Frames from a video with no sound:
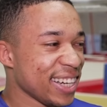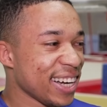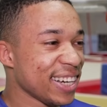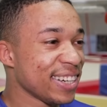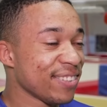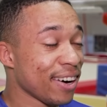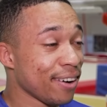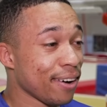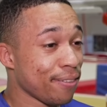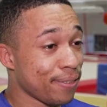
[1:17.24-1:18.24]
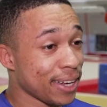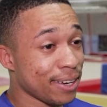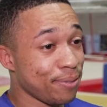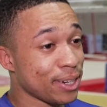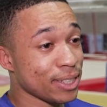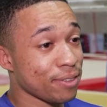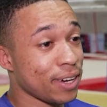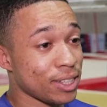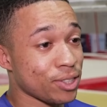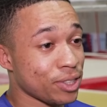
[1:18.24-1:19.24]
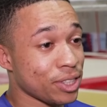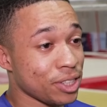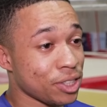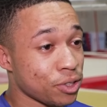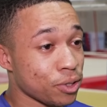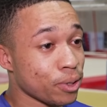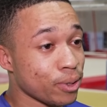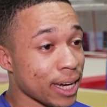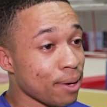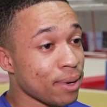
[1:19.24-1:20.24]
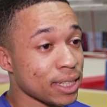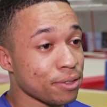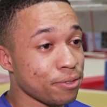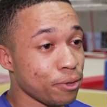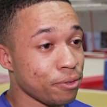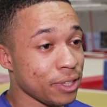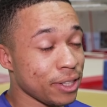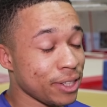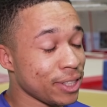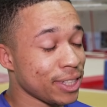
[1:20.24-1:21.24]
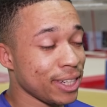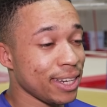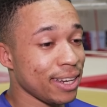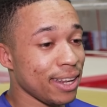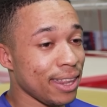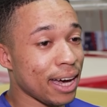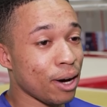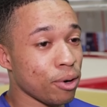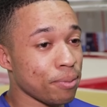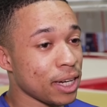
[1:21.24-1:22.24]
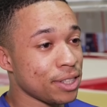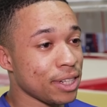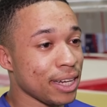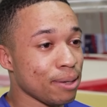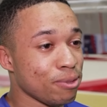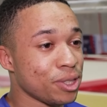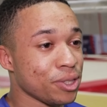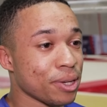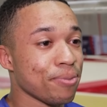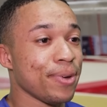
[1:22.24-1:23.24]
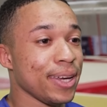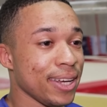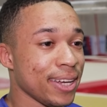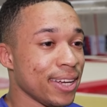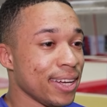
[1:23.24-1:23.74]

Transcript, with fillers: Um, I, I, think because I've had such a struggle getting back to full fitness, and now I'm actually able to compete